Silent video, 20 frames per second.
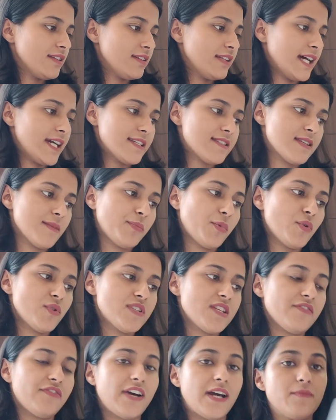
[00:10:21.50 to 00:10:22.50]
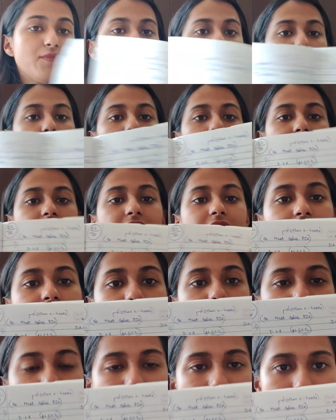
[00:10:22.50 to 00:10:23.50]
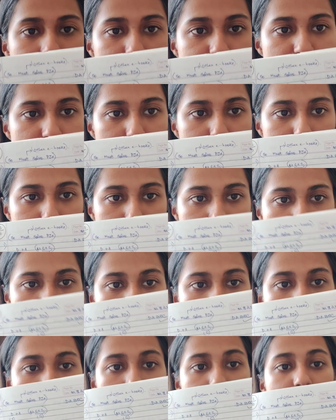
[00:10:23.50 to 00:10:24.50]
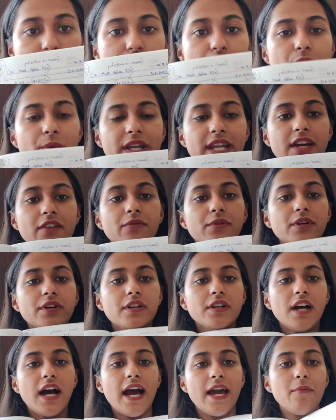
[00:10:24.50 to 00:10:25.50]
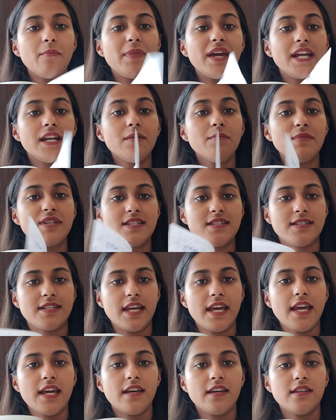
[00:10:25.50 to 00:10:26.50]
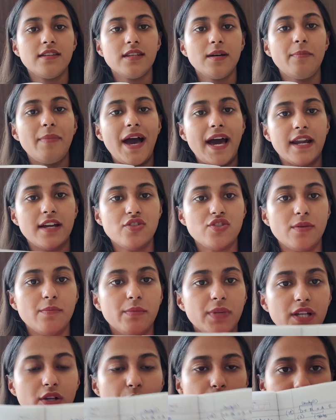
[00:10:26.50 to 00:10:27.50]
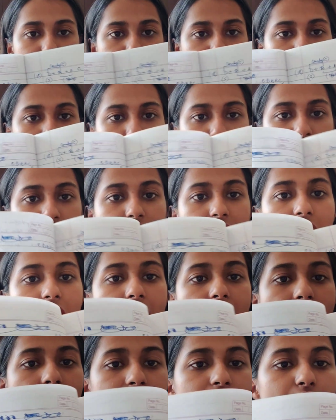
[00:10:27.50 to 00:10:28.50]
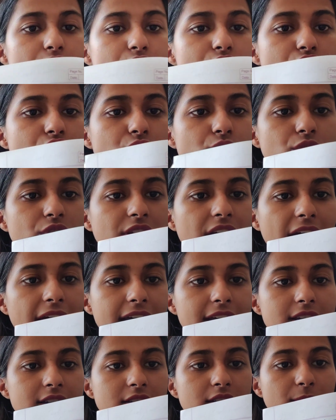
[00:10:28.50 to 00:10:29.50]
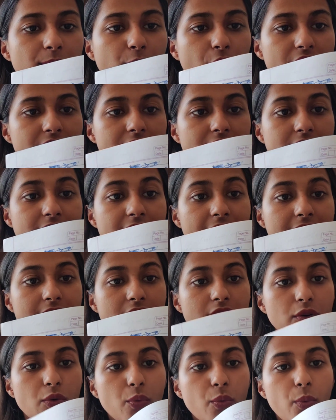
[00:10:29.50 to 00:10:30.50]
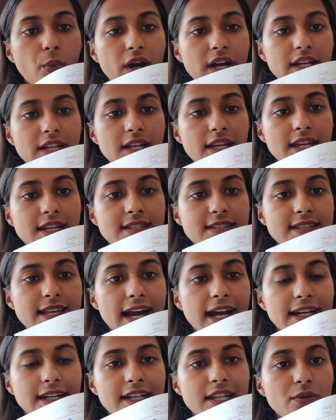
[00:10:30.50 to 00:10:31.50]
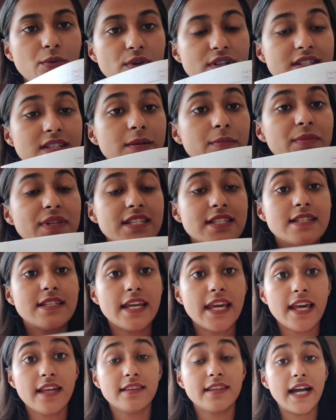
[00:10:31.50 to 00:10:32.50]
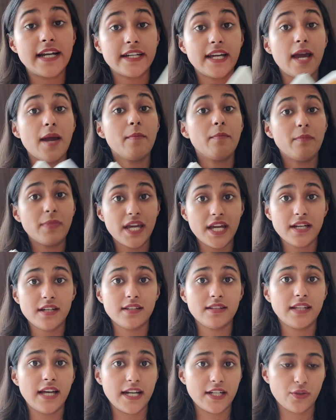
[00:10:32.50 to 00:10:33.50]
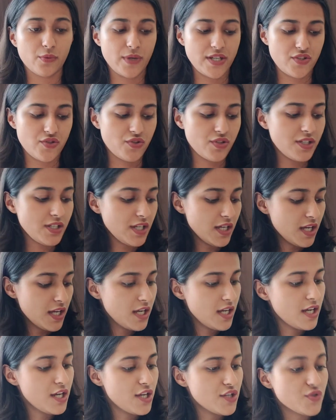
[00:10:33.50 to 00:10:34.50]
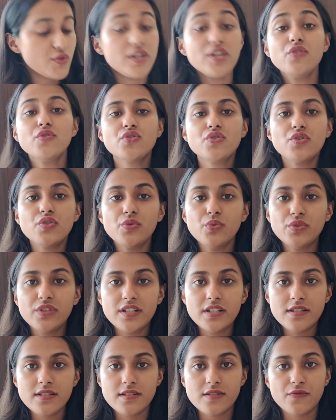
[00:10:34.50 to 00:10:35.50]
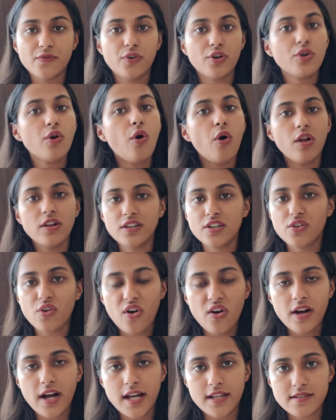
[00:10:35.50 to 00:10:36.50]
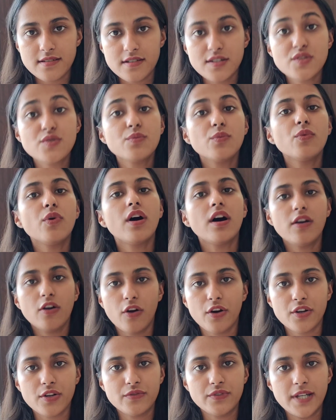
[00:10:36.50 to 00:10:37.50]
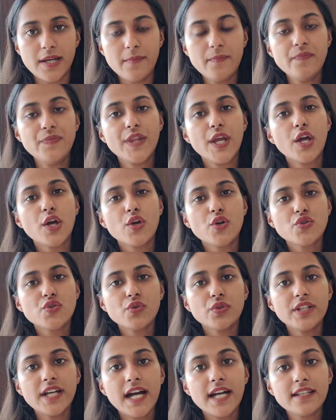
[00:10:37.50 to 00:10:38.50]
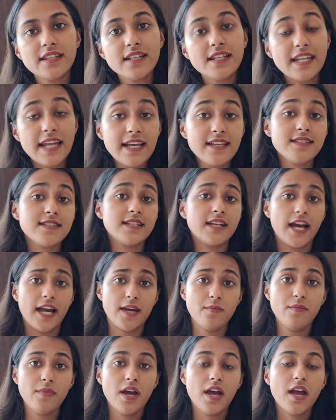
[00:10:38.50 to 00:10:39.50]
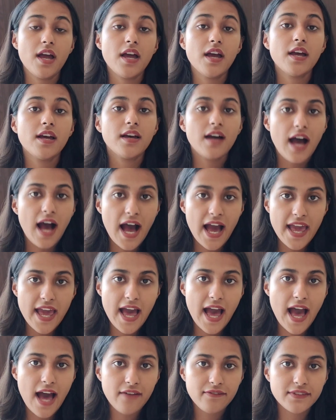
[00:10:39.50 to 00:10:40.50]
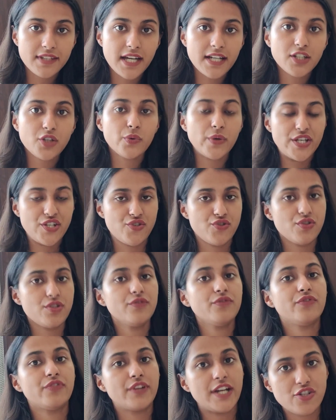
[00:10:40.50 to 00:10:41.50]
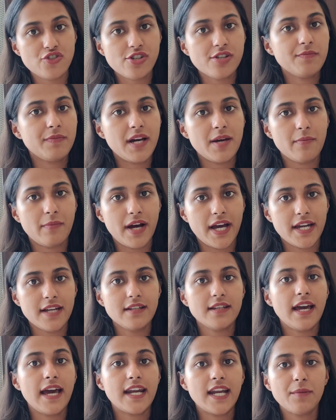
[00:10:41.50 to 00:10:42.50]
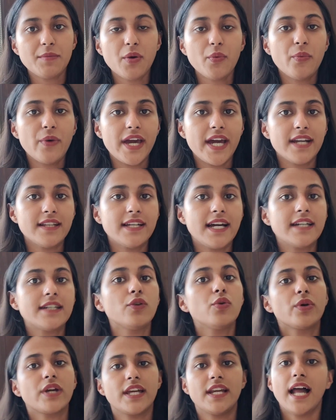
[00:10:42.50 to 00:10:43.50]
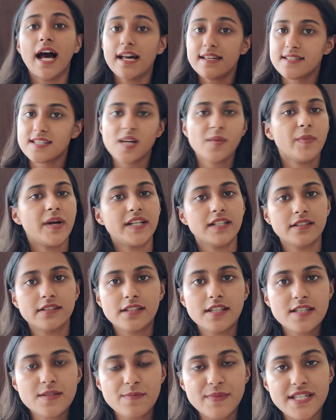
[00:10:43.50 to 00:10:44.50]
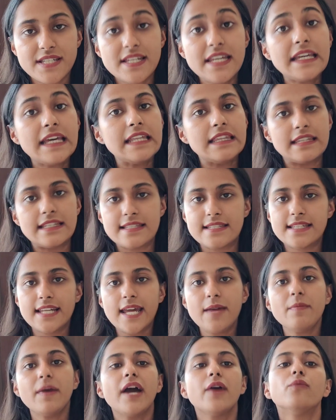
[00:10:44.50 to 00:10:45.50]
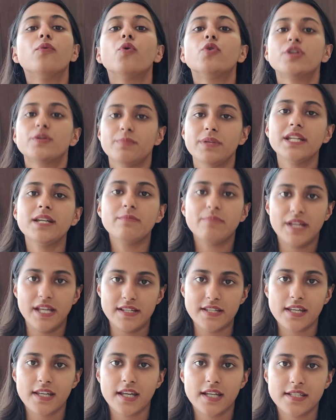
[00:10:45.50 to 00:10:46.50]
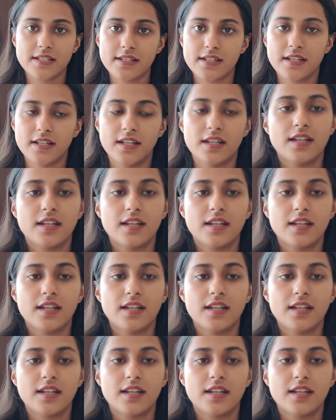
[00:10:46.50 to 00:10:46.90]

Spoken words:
that suppose if I'm solving these para jumbles, so whenever I made a mistake in the para jumble questions, I used to write the pointer that what exactly was the mistake that I made in that question. So I used to do this for all the wrong answers, a lot of them, so that the next time I have that question fresh in my mind and I'm aware that okay, last time I did this mistake and this time I won't be repeating it.